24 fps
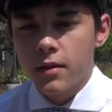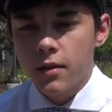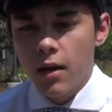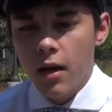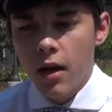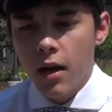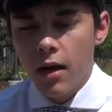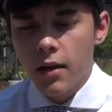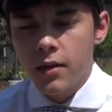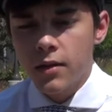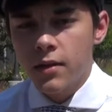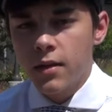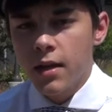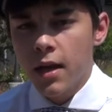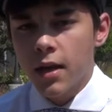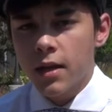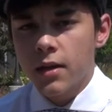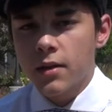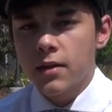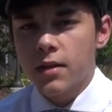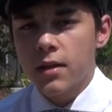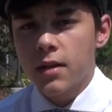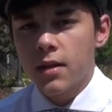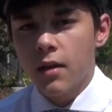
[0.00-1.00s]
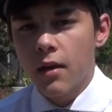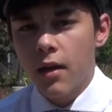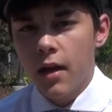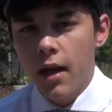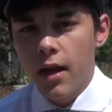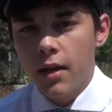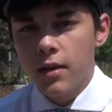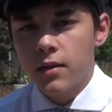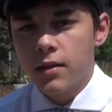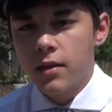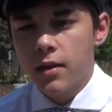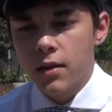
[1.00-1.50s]
uh, 6th
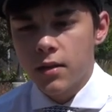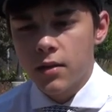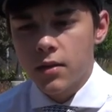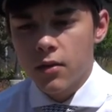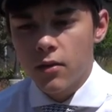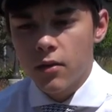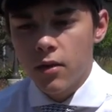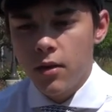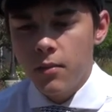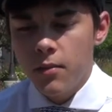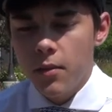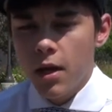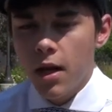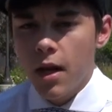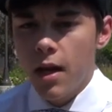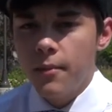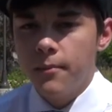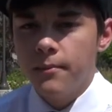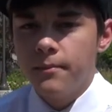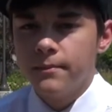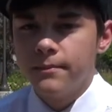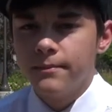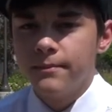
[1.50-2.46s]
at 6.30 p.m.